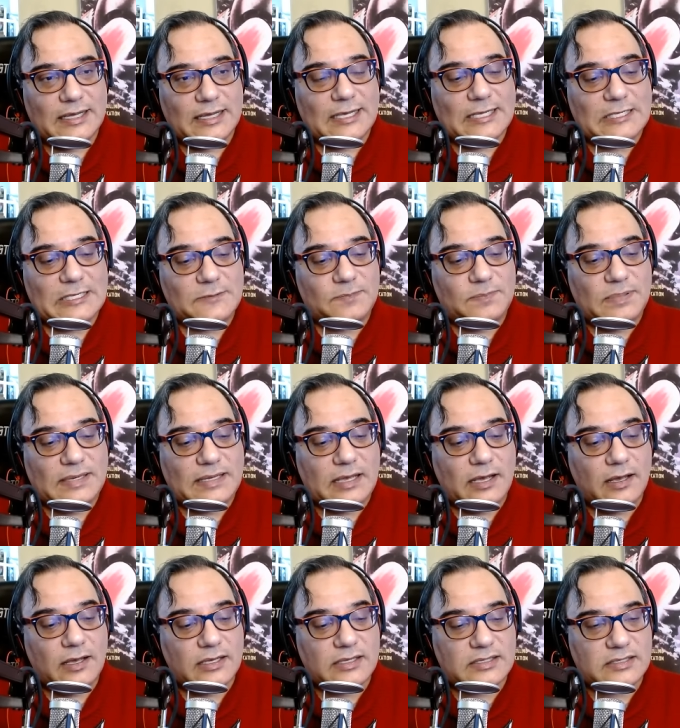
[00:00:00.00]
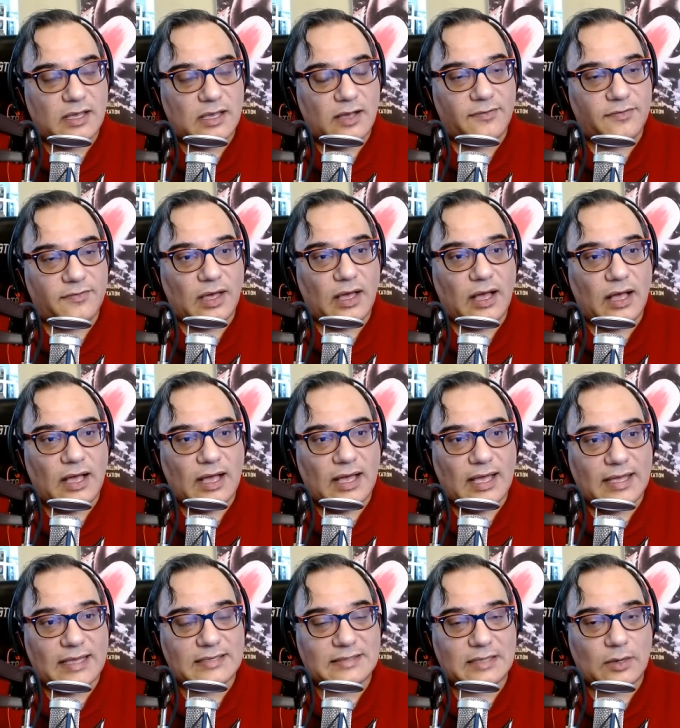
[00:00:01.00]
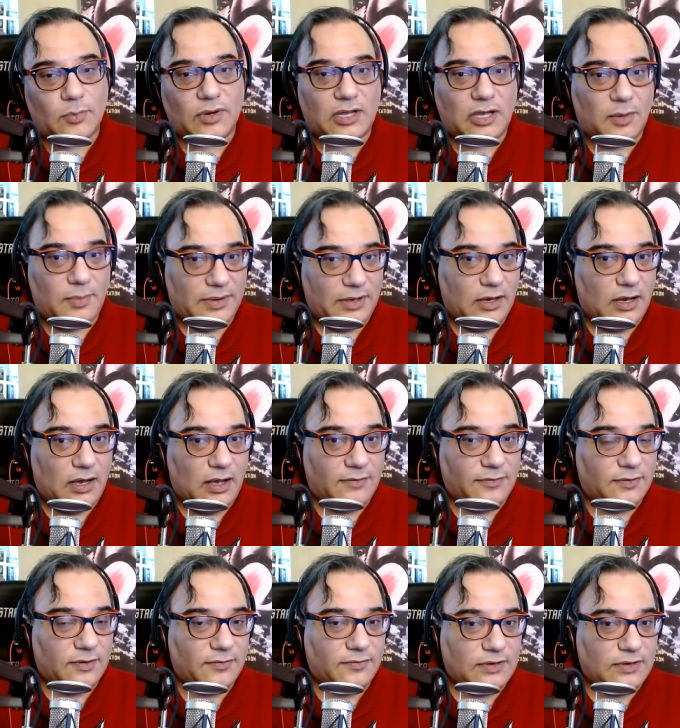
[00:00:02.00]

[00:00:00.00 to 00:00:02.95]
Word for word: is because of the highs that we're coming off of.